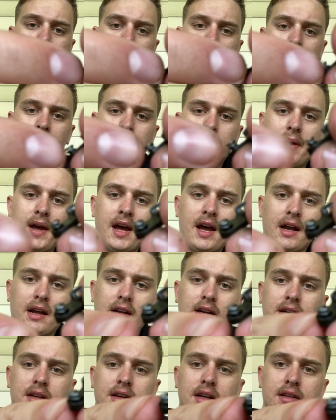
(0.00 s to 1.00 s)
on the
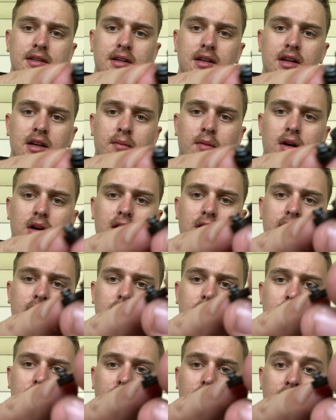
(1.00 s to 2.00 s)
back doesn't come off,
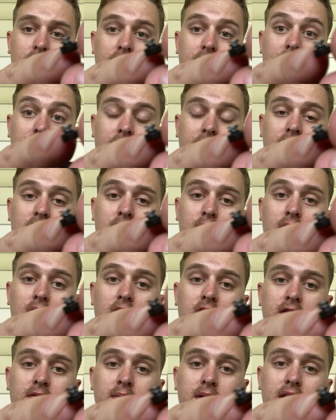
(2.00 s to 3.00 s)
or it can come
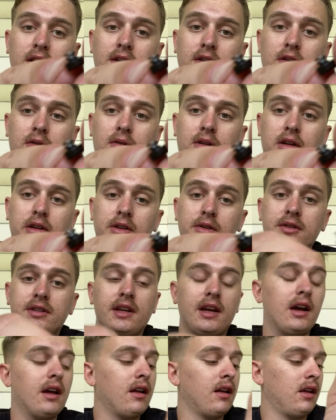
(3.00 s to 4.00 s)
off, but you don't want to lose
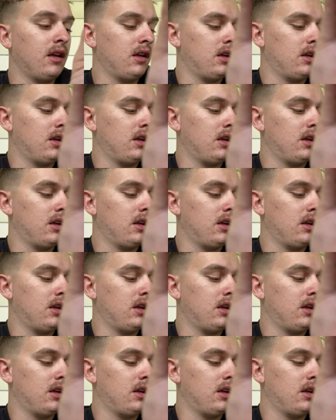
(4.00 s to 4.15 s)
that.